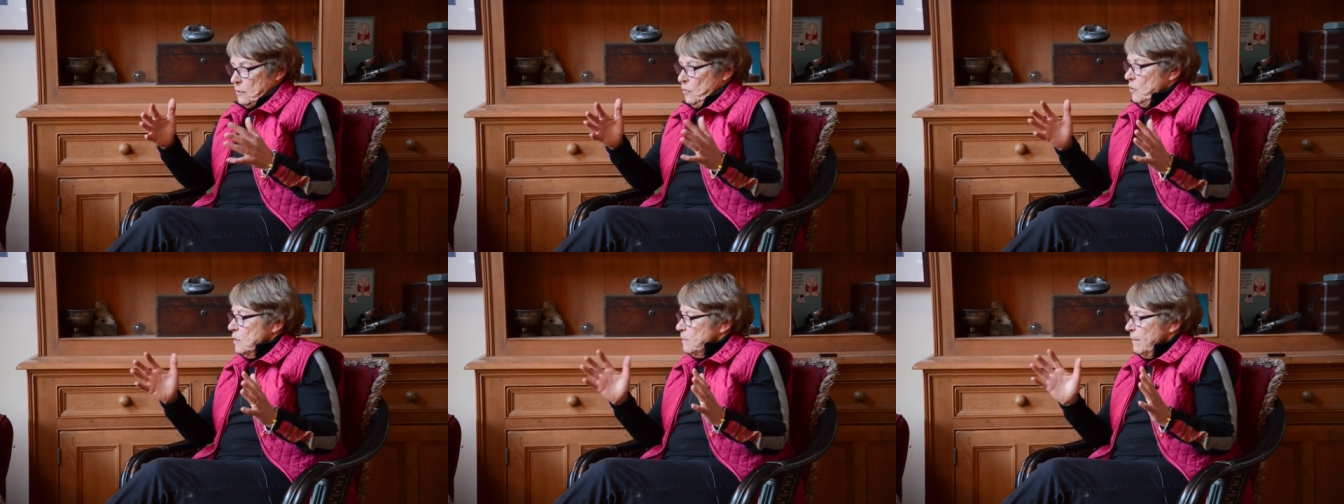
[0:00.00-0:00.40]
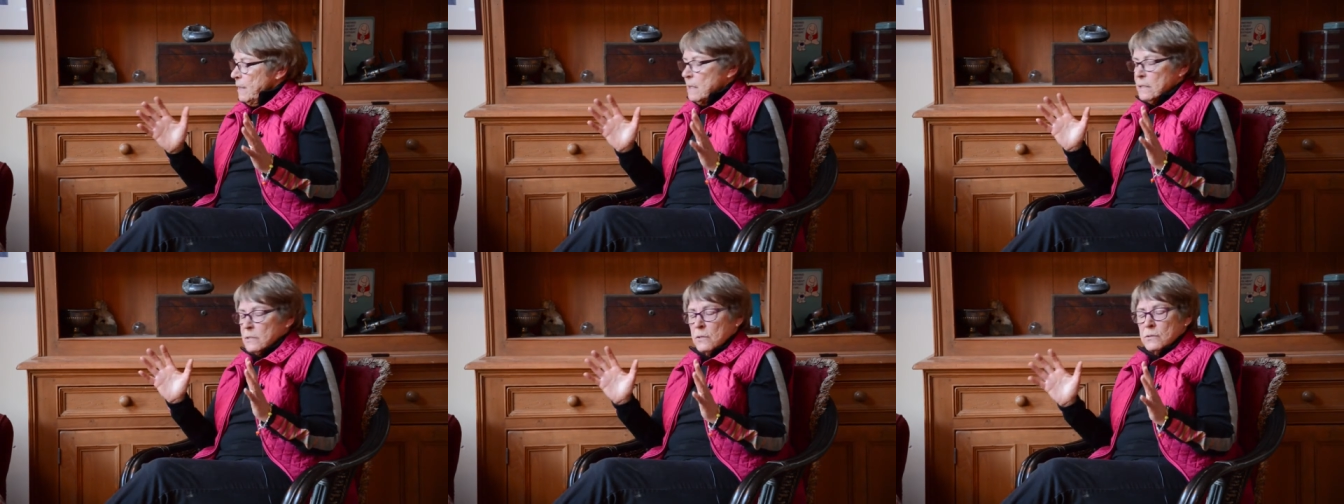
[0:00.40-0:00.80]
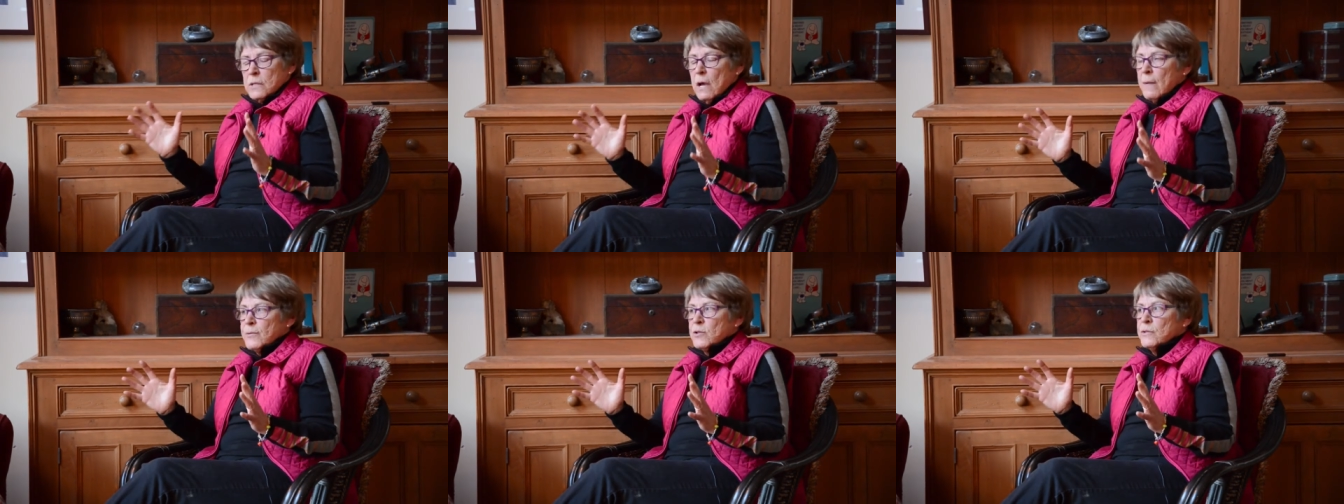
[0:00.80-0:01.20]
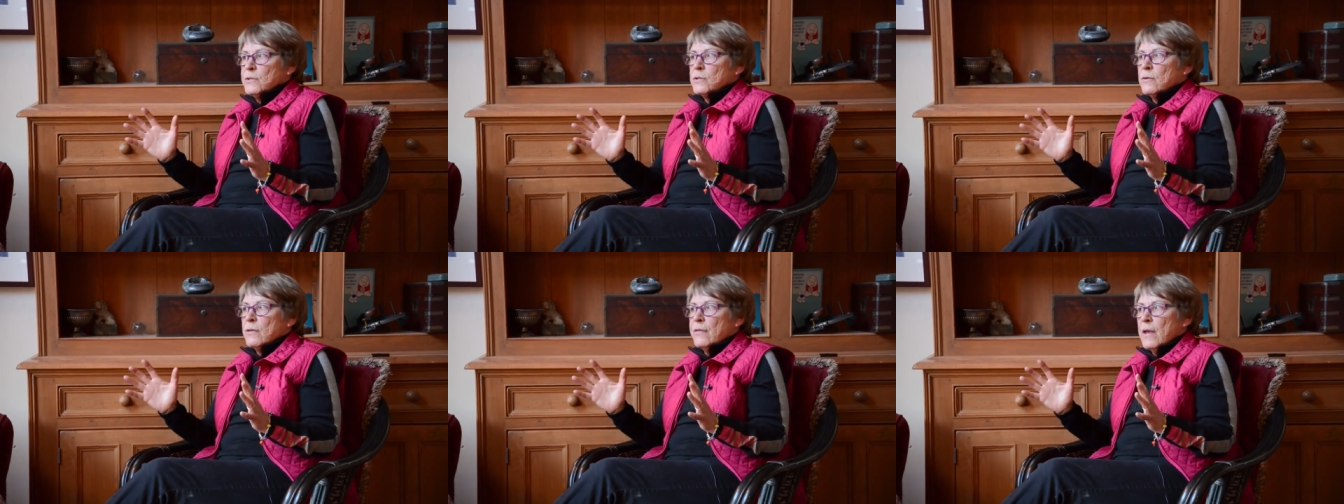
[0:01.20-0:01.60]
Just because those
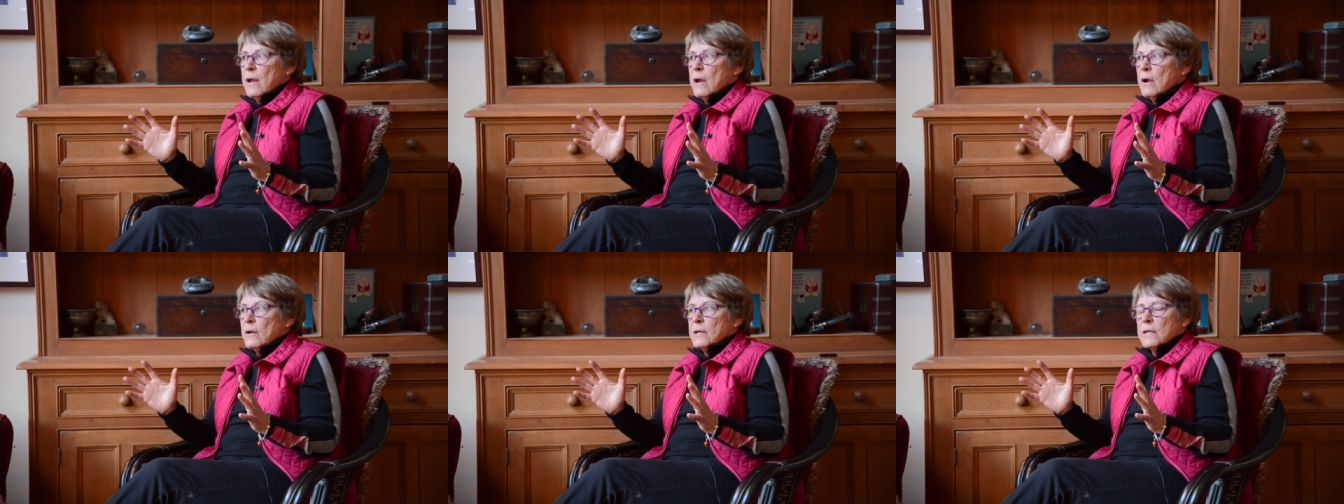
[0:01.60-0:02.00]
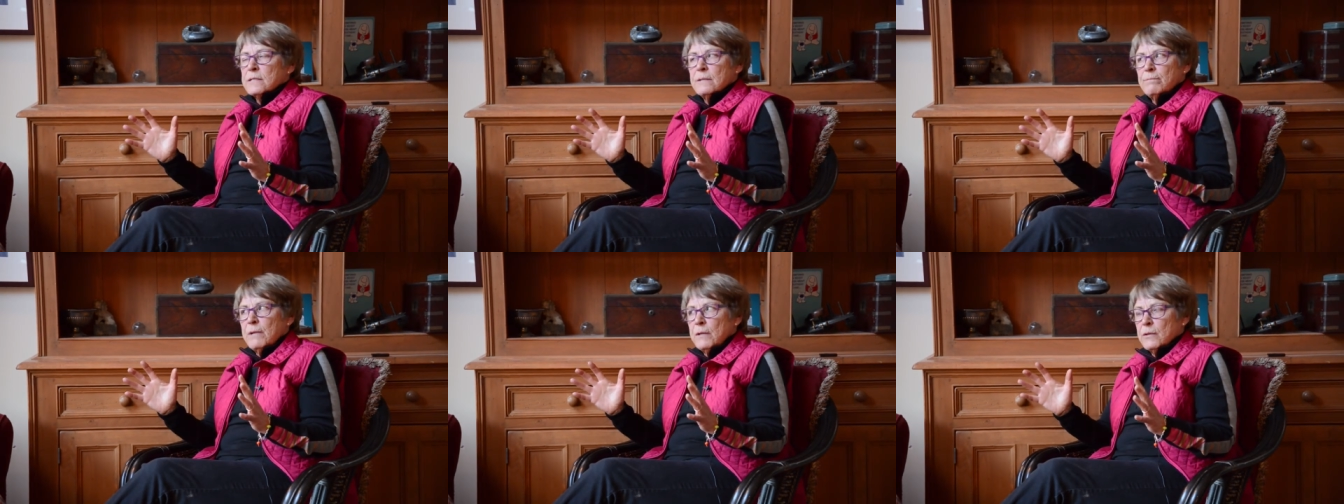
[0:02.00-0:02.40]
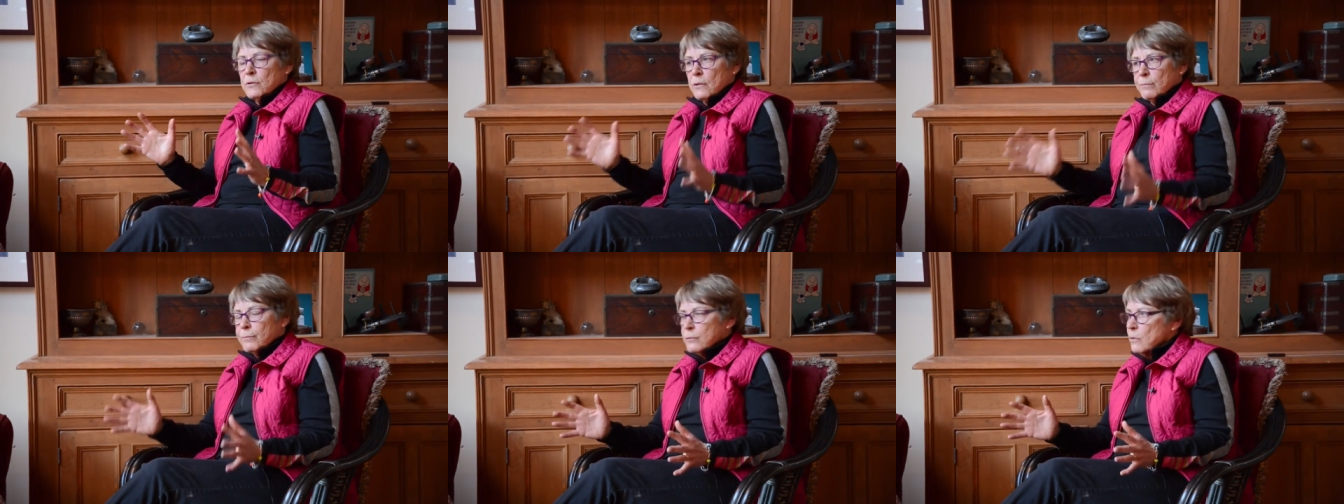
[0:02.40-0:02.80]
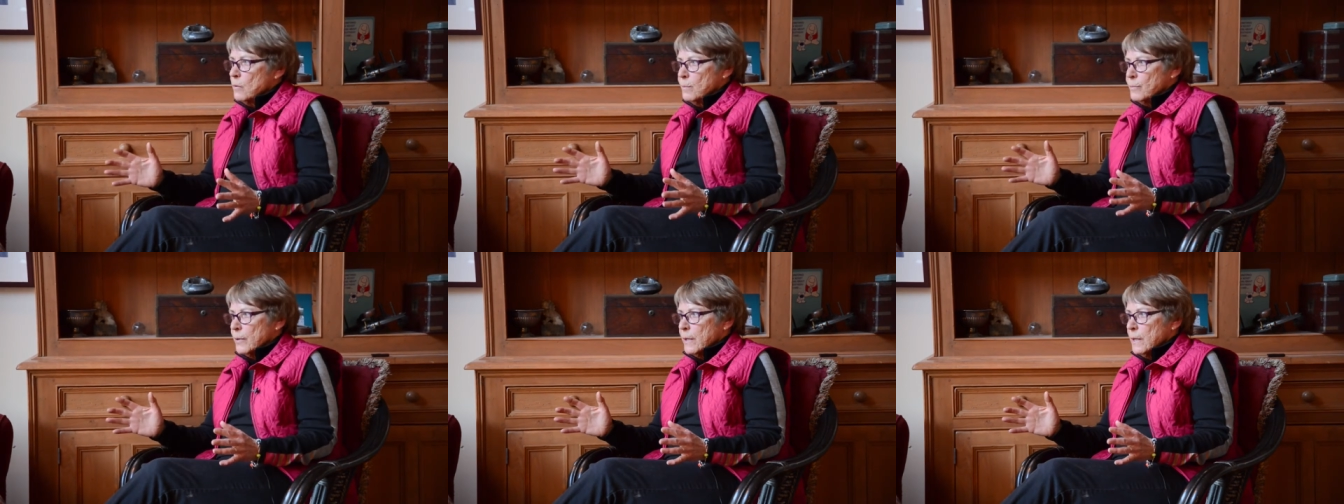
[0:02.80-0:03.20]
options are there doesn't mean they're
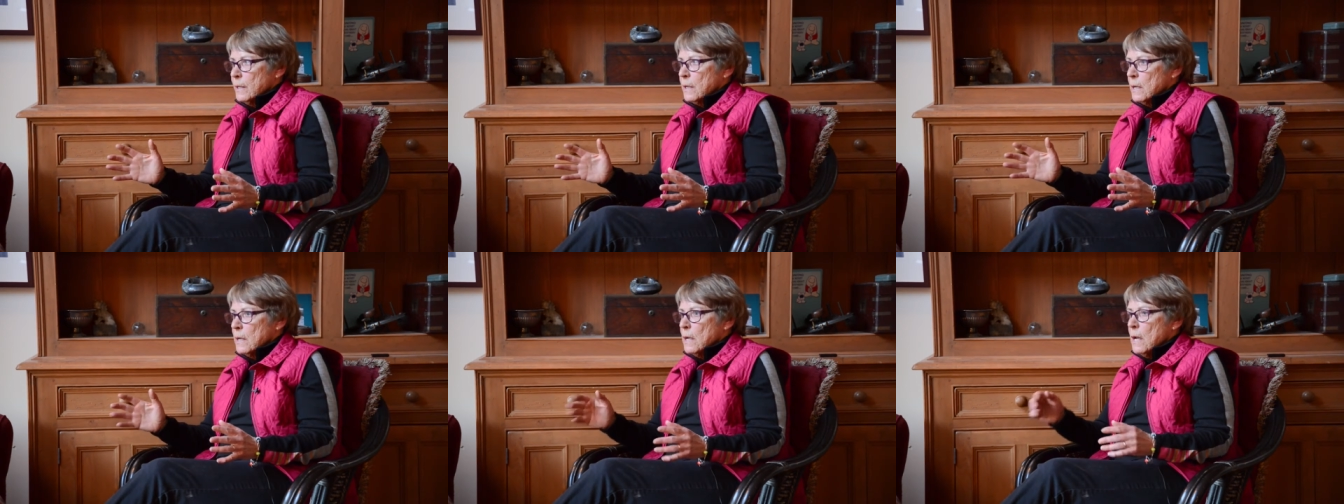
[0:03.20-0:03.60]
appropriate.